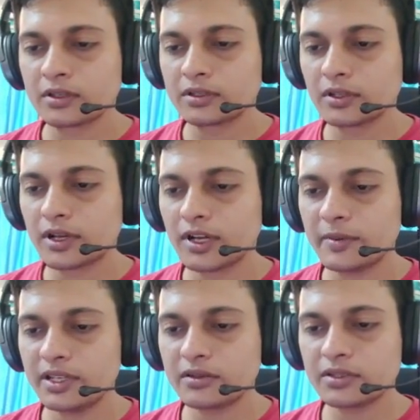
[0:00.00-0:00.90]
So
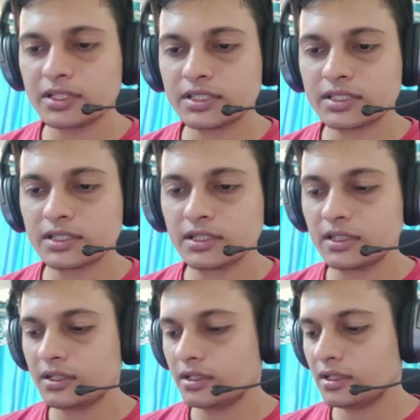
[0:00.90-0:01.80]
coming to this,
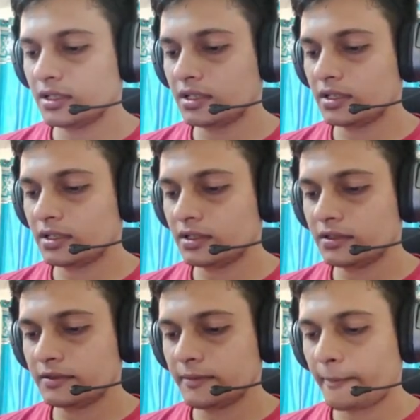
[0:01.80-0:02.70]
uh,
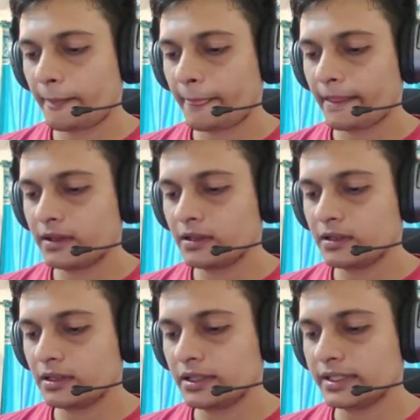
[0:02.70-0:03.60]

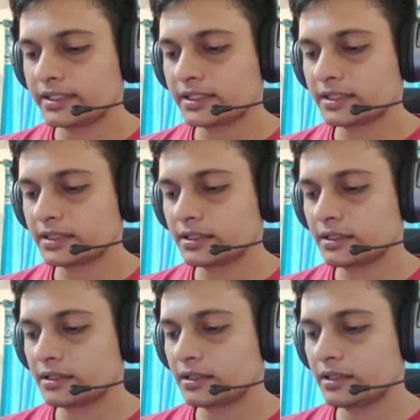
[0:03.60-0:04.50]
let's
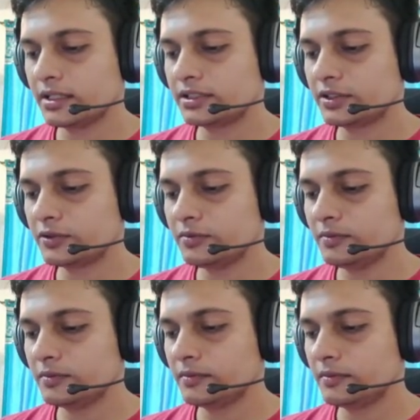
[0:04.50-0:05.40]
assume,